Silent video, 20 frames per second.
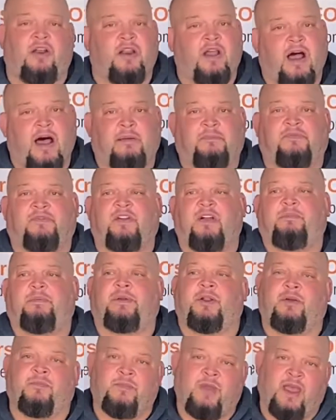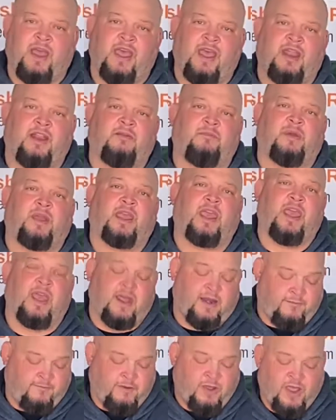I'm flipping them, hitting them again.
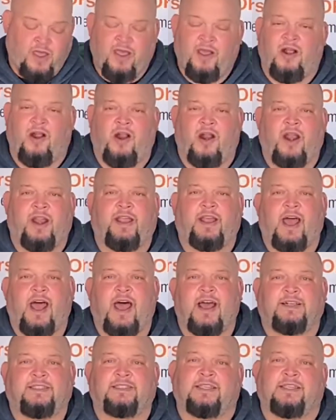All right, guys,